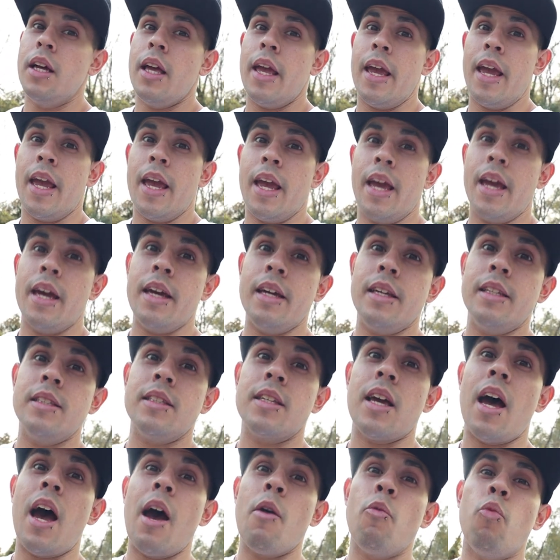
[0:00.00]

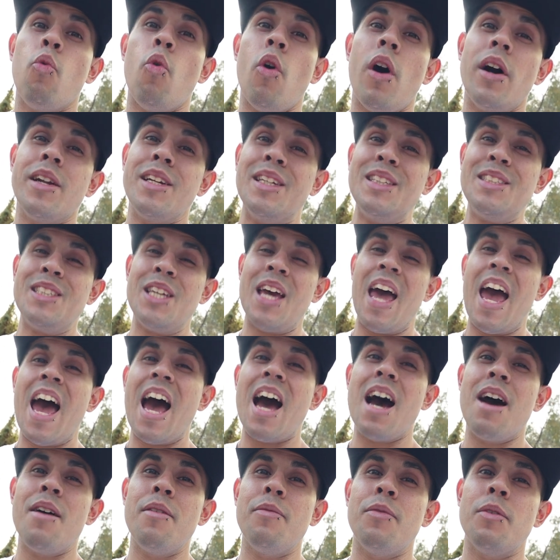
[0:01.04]
and I wanted to
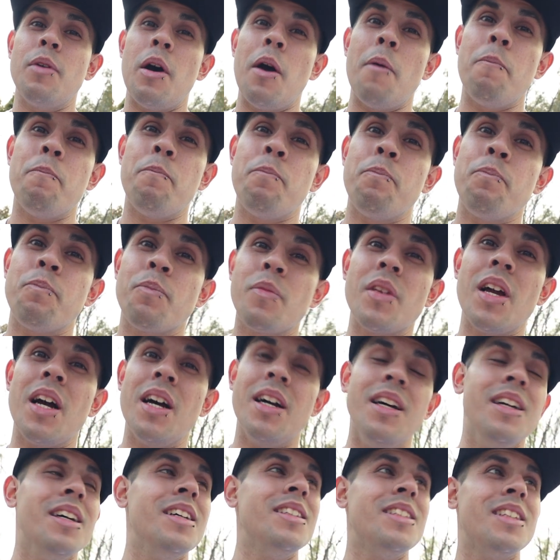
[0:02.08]
have
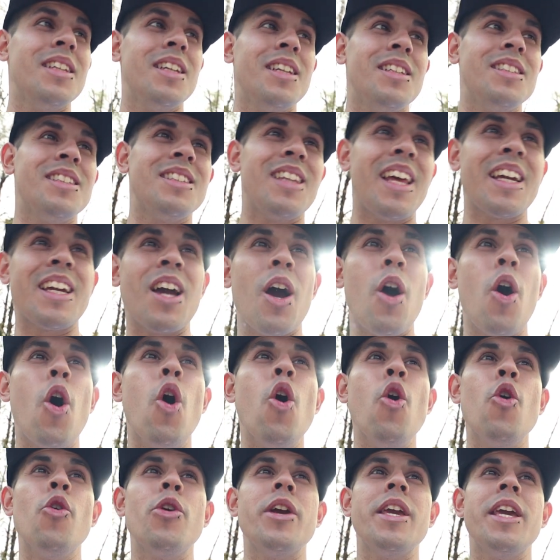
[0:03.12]
like an
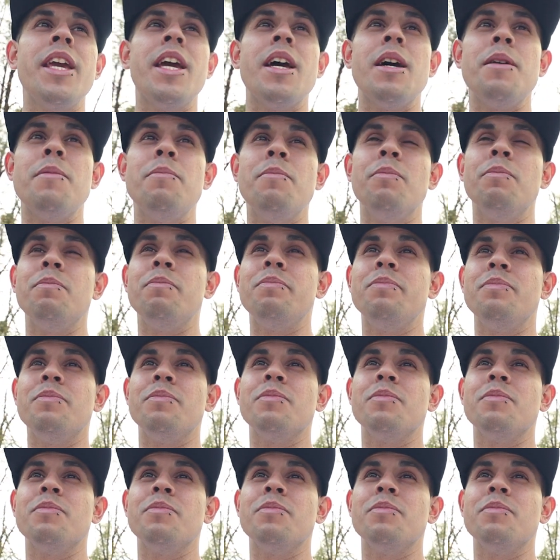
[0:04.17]
OEM